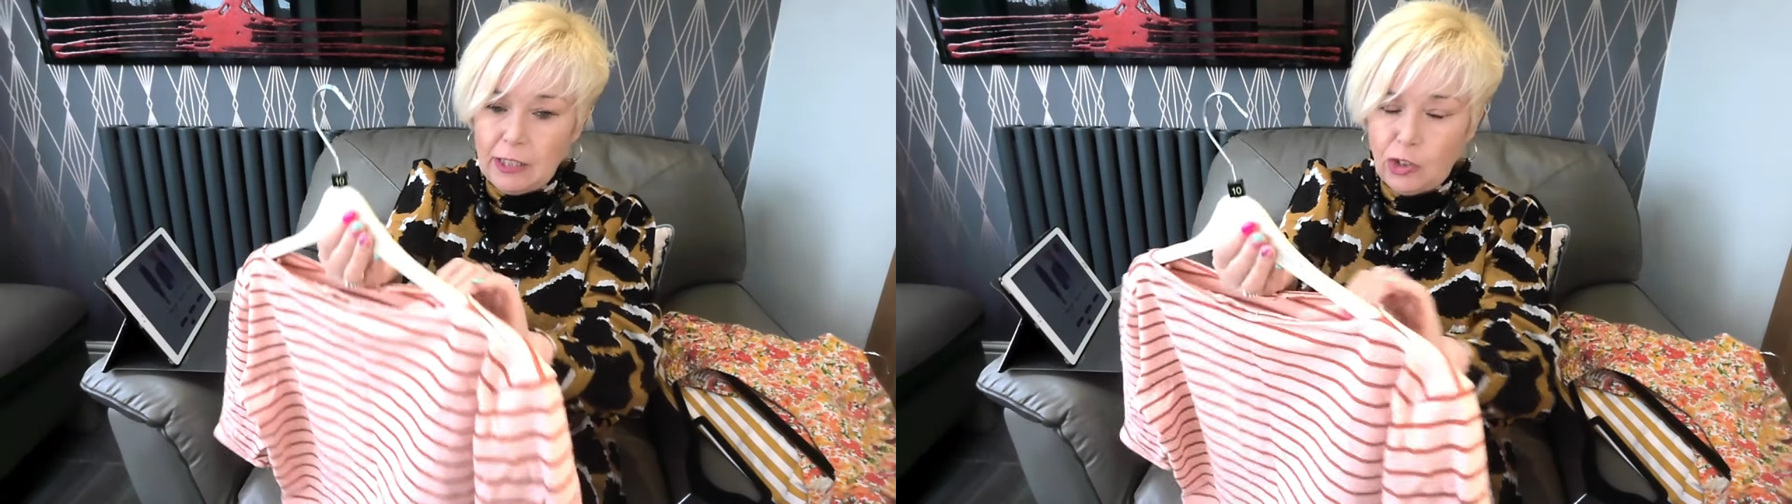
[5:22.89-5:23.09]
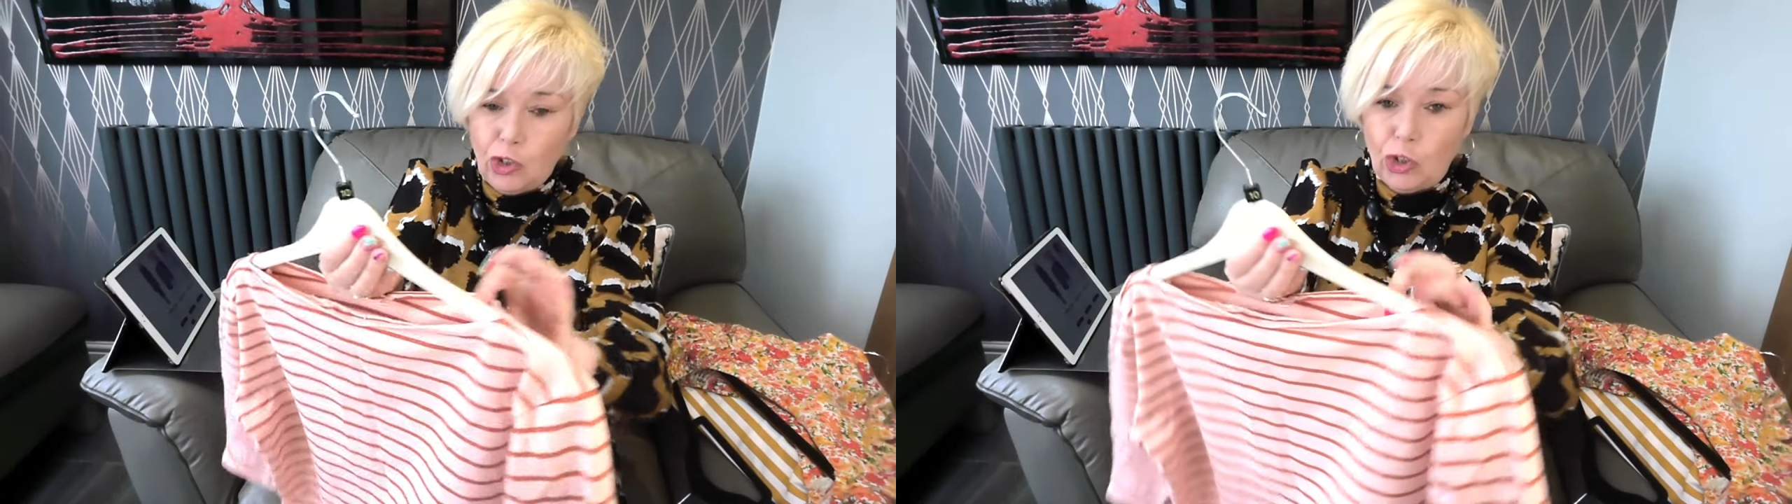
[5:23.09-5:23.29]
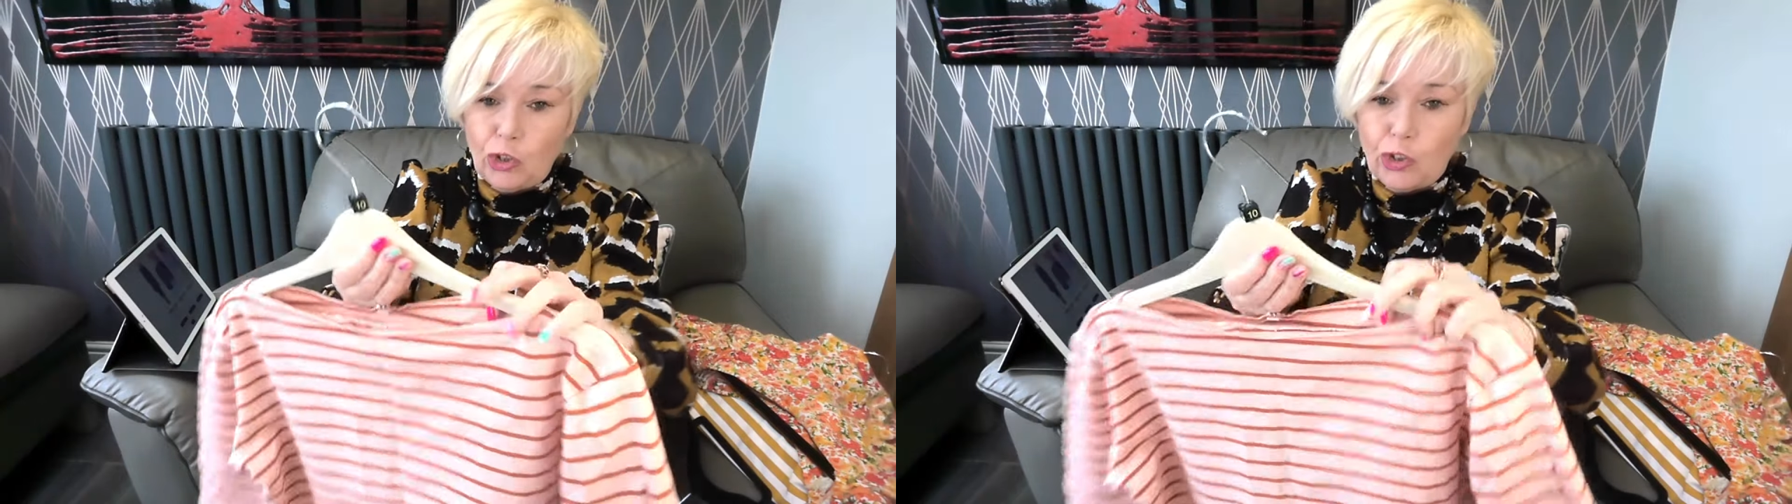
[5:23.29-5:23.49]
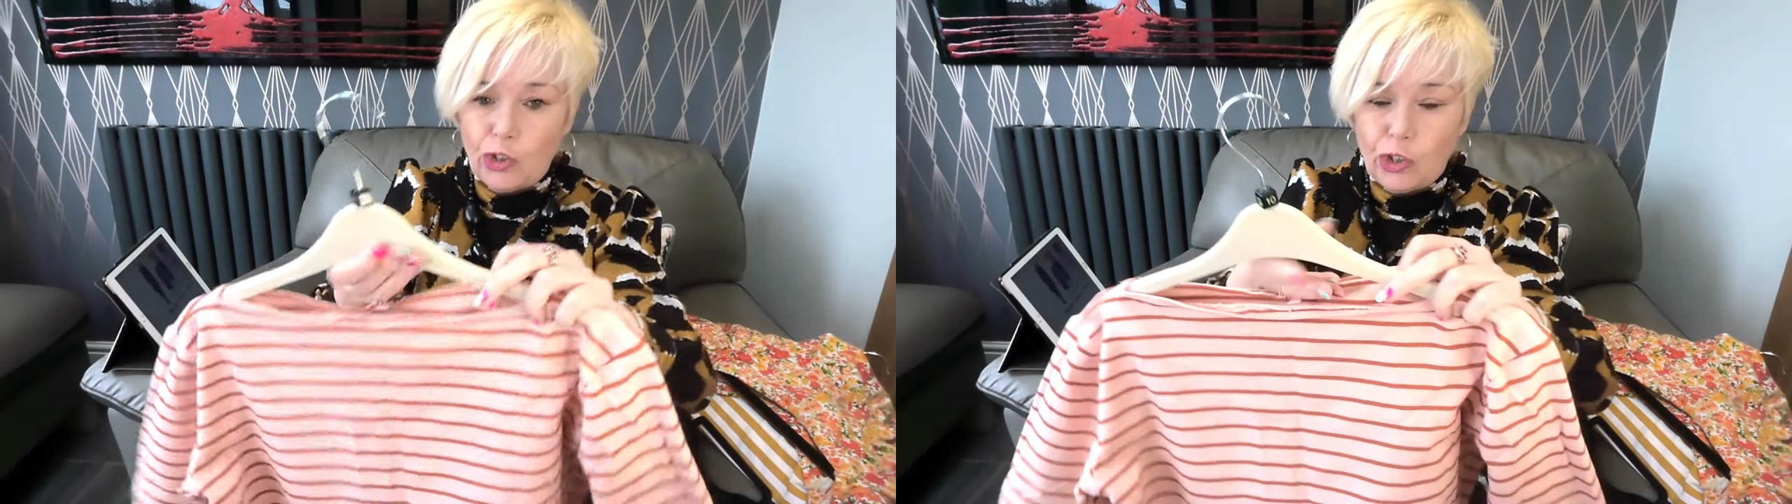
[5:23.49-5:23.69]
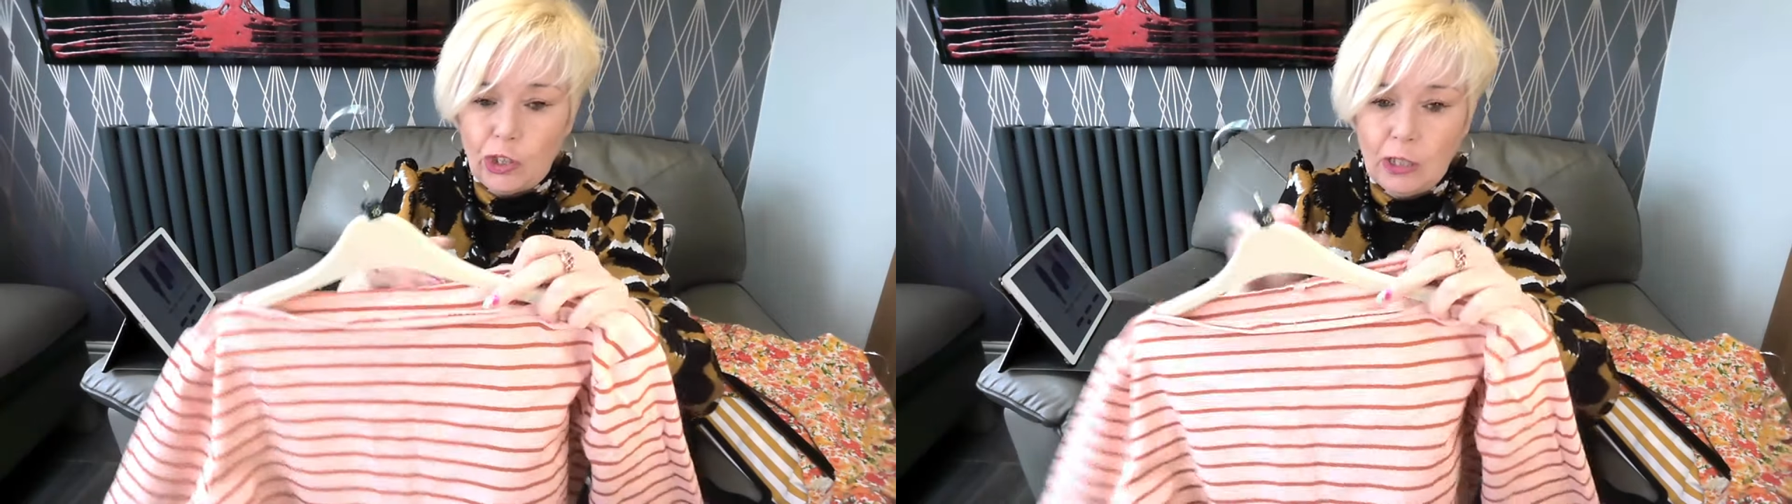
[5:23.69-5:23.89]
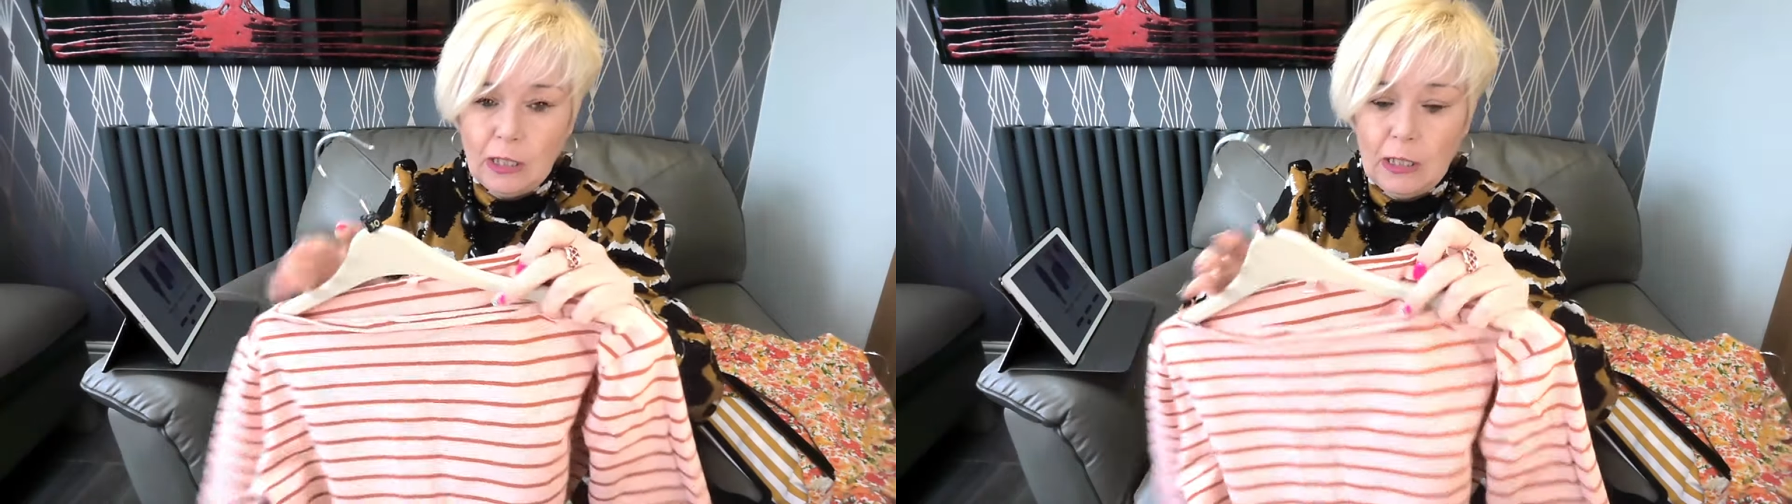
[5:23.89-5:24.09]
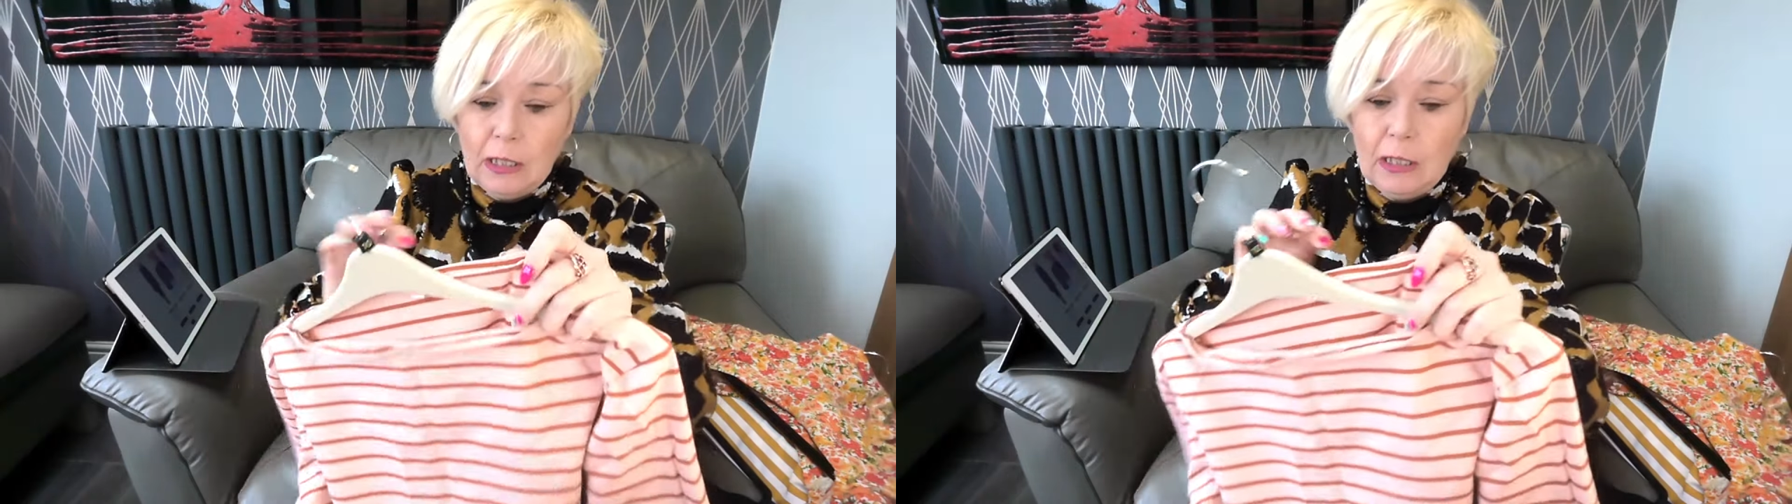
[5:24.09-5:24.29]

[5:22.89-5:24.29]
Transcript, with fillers: is just